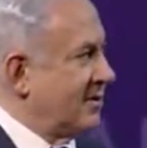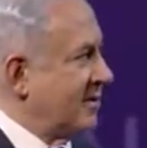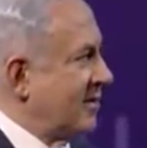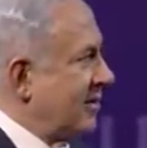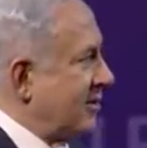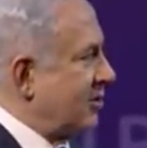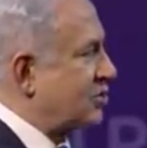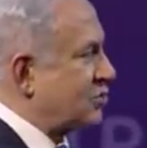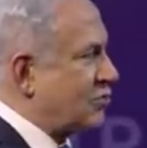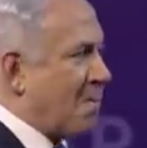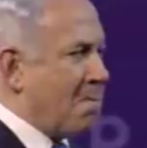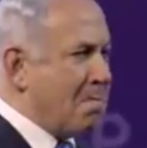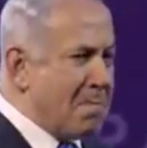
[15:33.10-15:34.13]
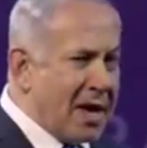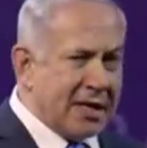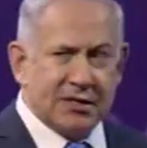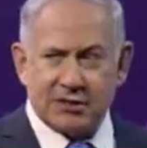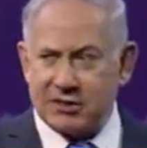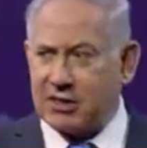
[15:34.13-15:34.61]
this
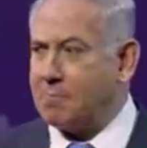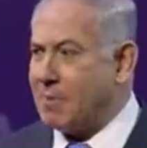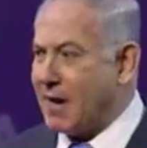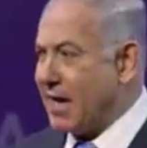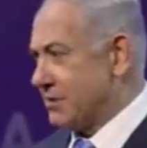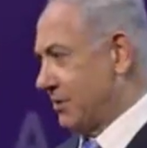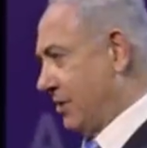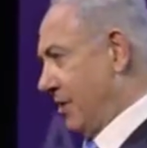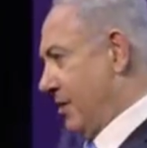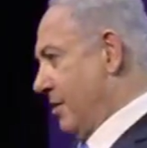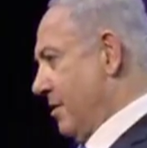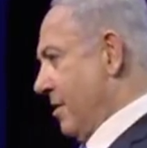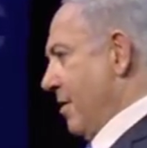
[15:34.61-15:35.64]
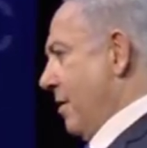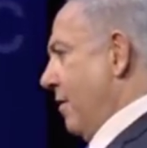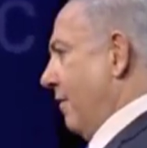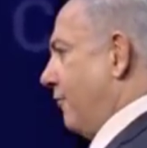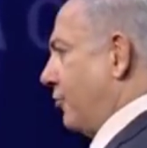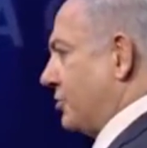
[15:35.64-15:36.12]
tremendous capacity
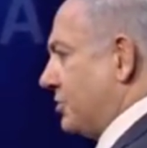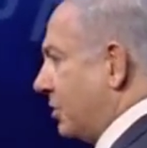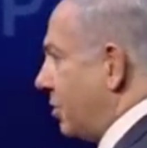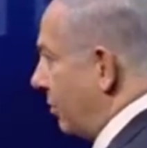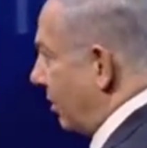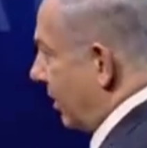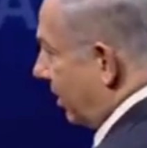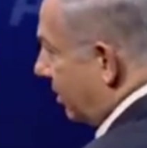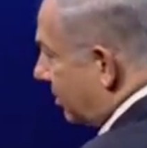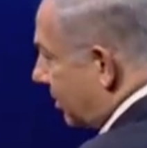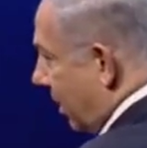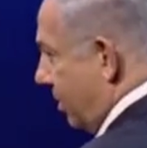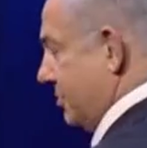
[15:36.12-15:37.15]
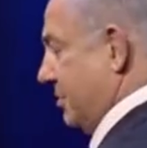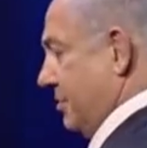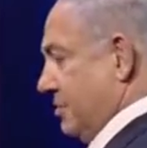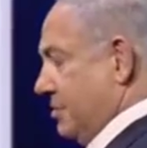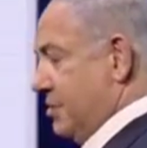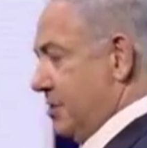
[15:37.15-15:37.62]
for security and
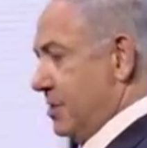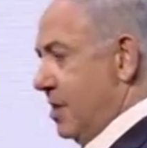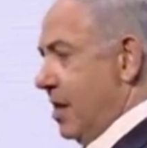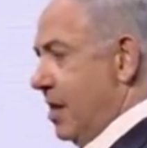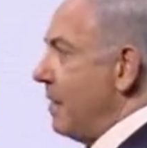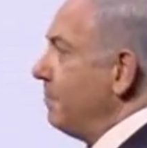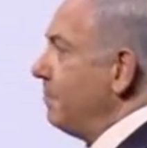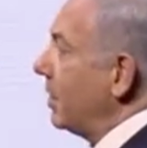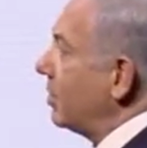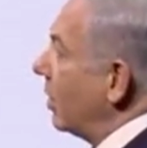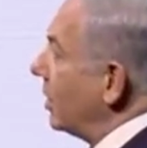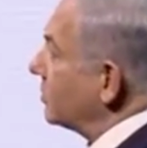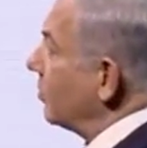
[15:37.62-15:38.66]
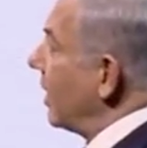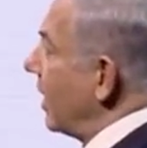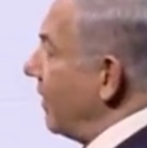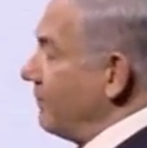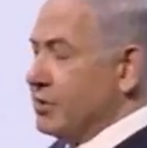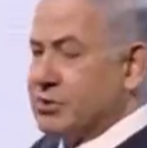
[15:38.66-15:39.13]
intelligence, and because we
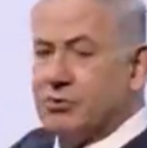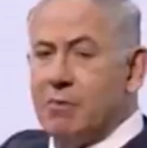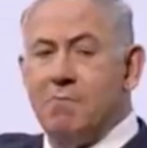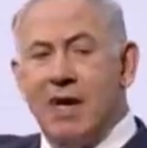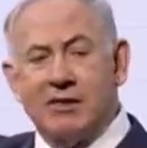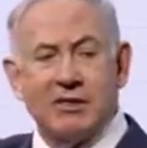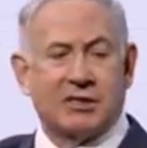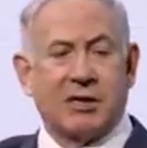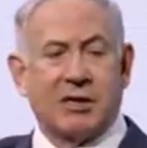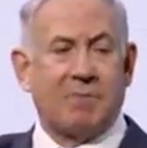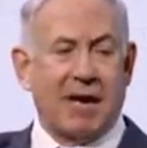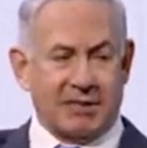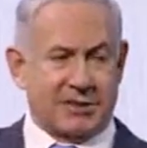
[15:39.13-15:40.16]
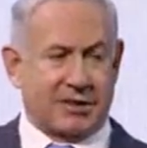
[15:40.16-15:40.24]
have this tremendous capacity